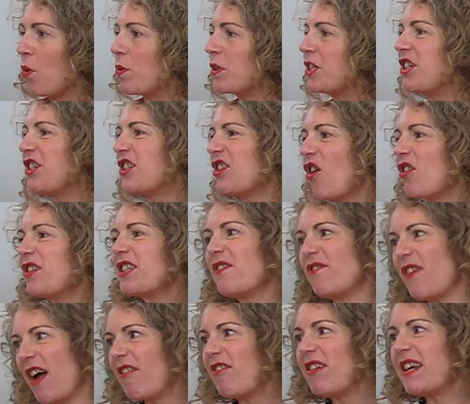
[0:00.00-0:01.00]
which is not a
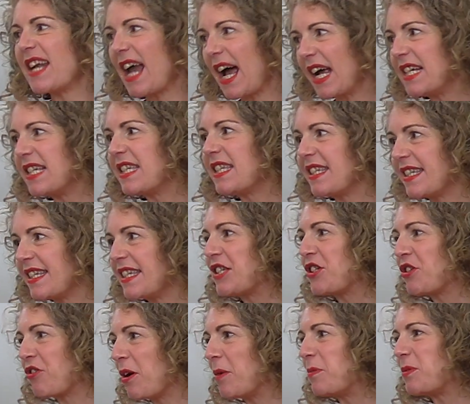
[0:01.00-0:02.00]
very nice
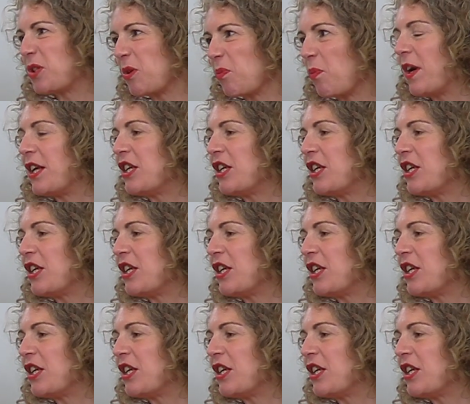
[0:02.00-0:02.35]
description.